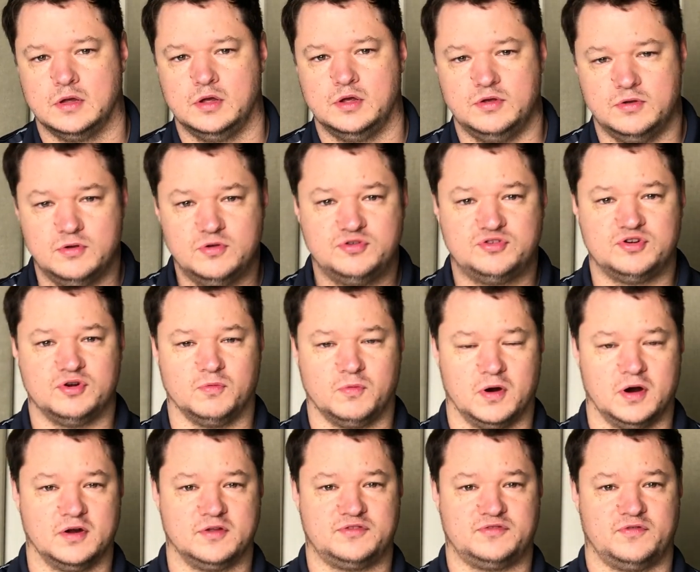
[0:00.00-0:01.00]
Use your
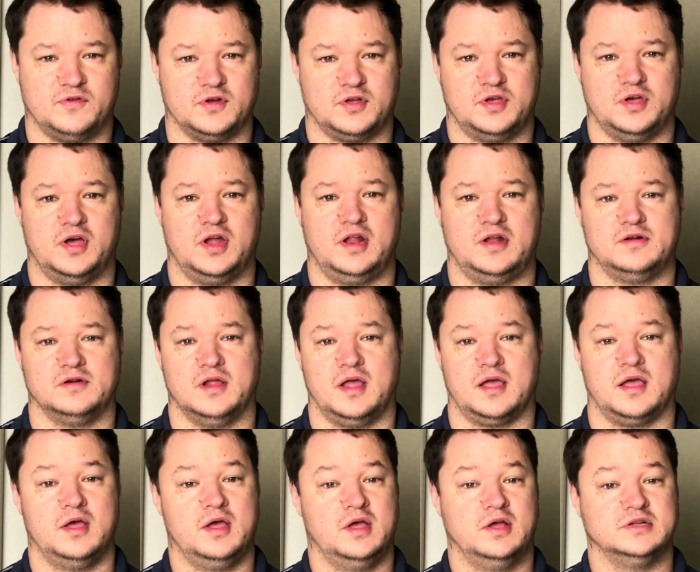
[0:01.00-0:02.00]
words for good. And you're like,